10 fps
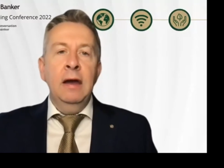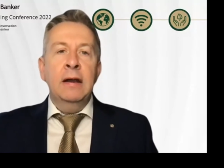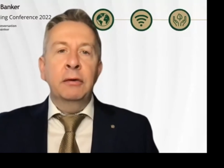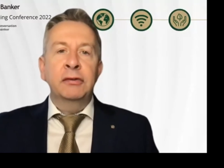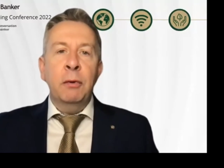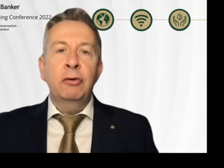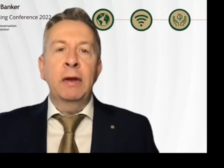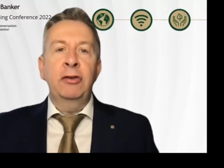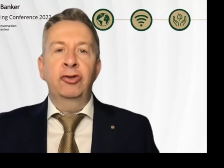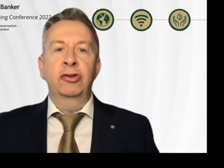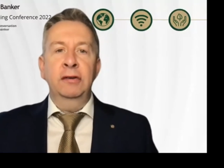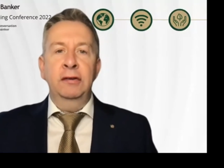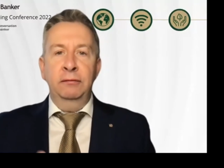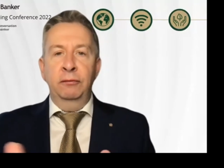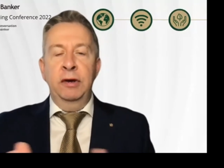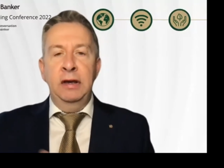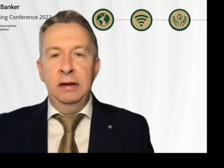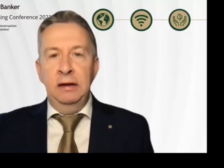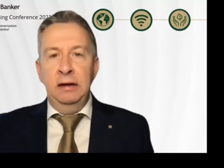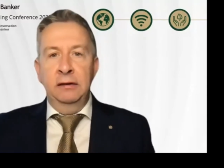Now, Simone mentioned,
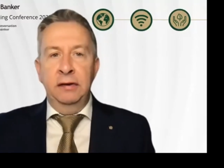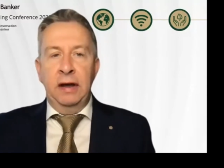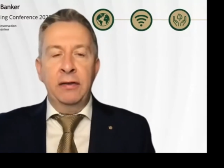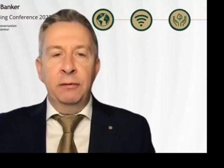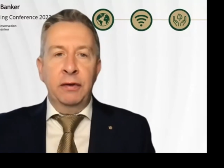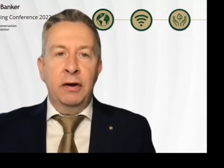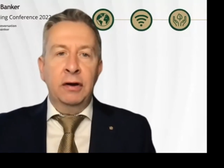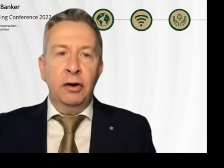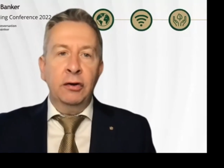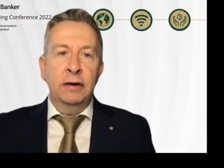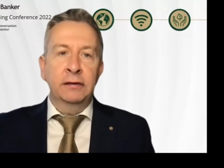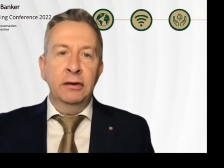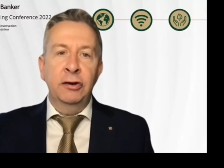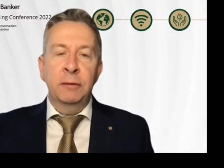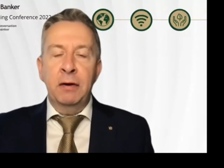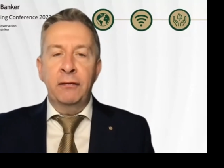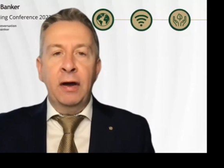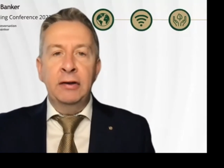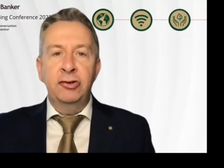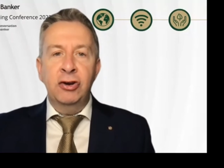we, together with our colleagues at
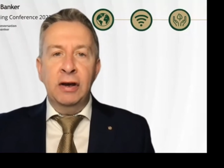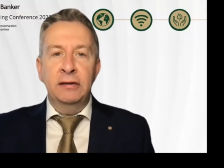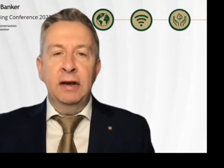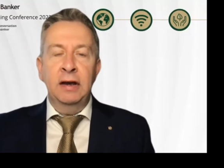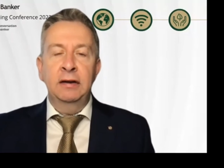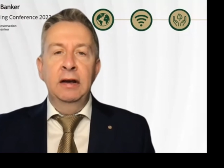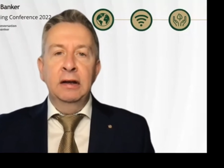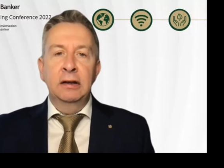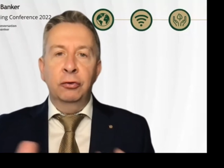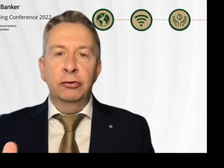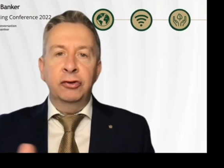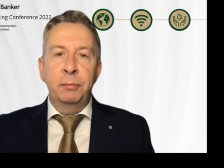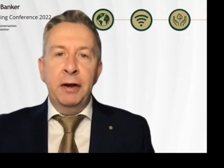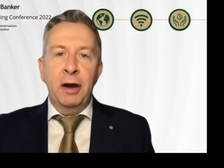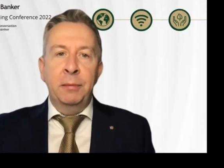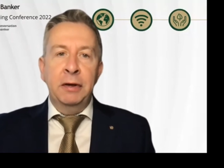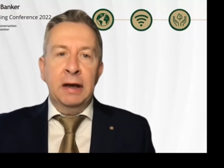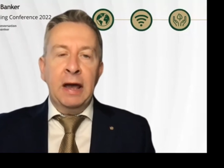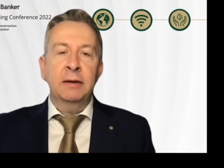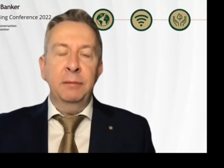UNEP-FI and GIZ, launched the PRB
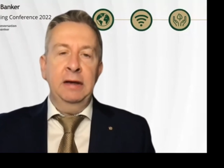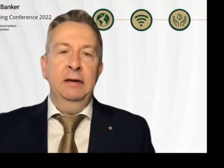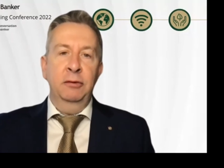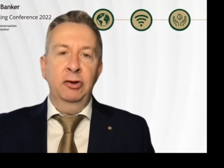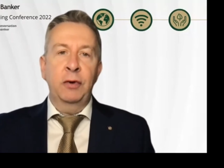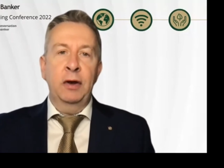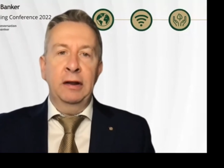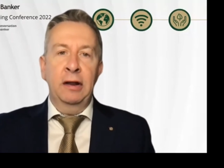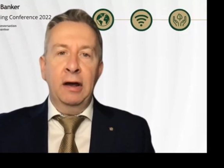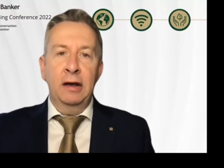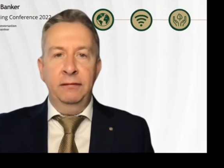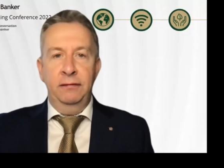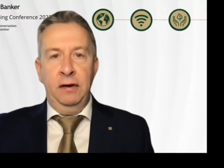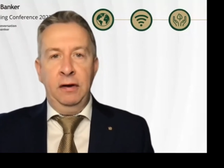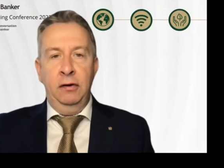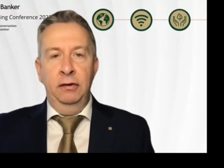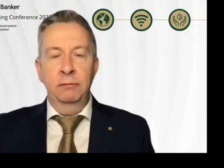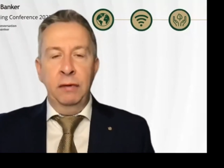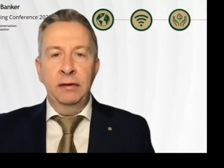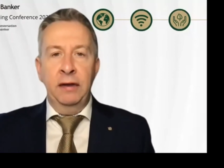Academy, which went live
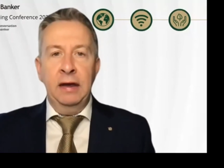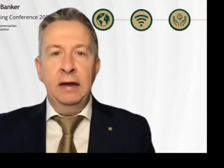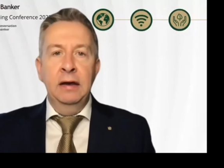on Monday